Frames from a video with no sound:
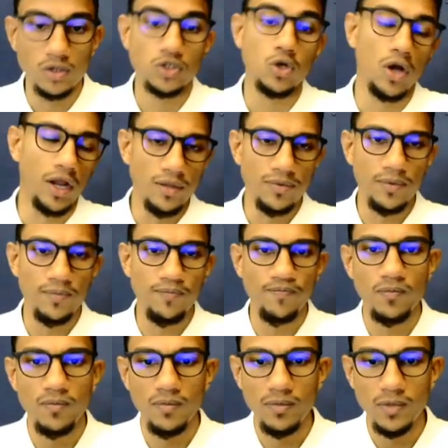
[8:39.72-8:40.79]
Sorry,
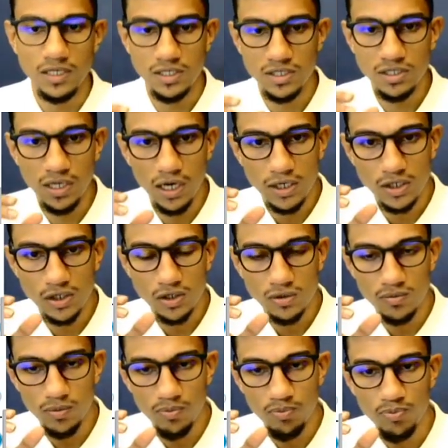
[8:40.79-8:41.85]
this is the
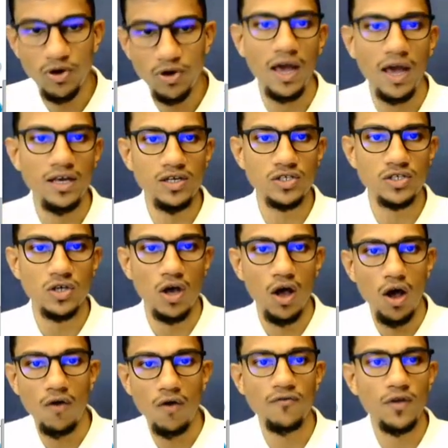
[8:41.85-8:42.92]
price
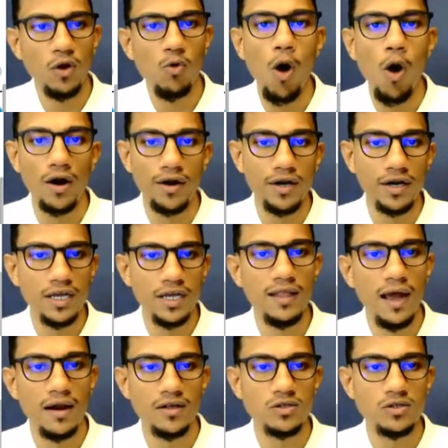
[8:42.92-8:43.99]
of the
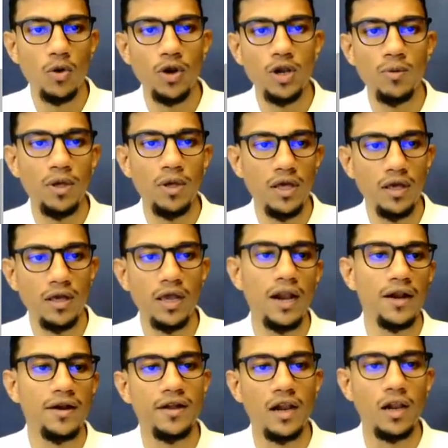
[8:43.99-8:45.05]
quantity that is going to be
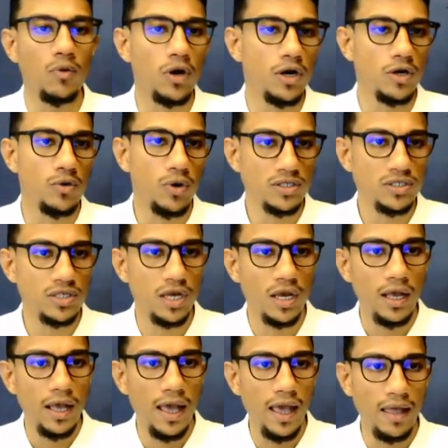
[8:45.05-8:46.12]
getting delivered to us.
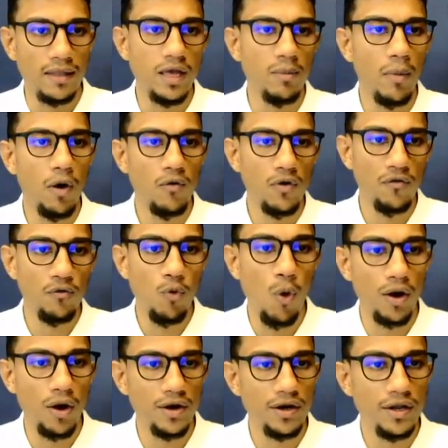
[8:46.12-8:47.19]
And the amount of
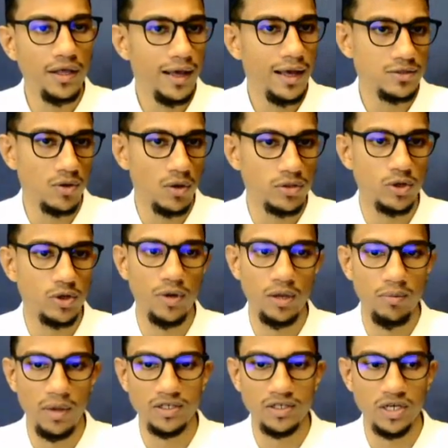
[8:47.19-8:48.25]
quantity has also
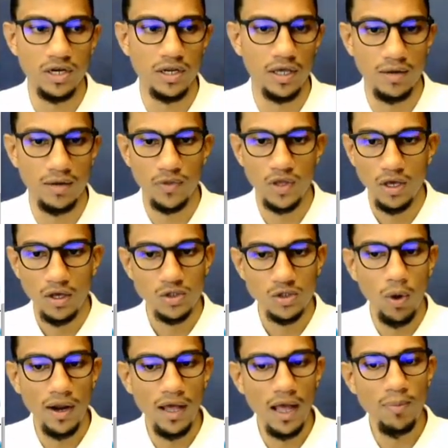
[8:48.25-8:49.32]
been mentioned here.
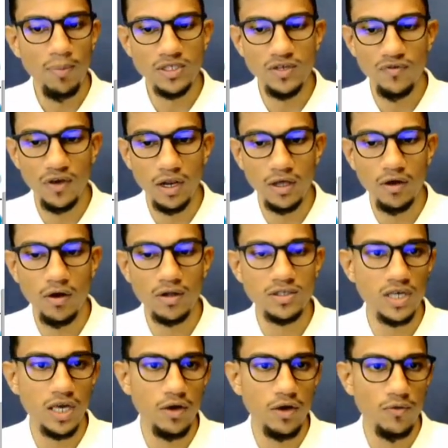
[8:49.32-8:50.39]
So what happens if we click on
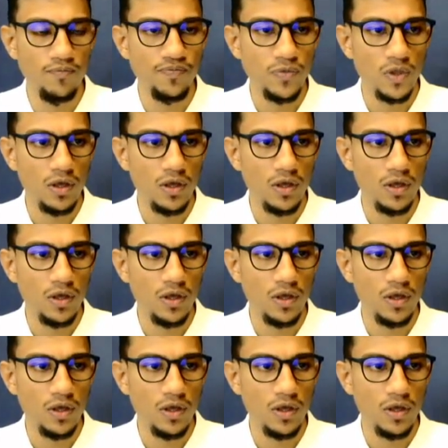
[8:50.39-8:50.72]
save?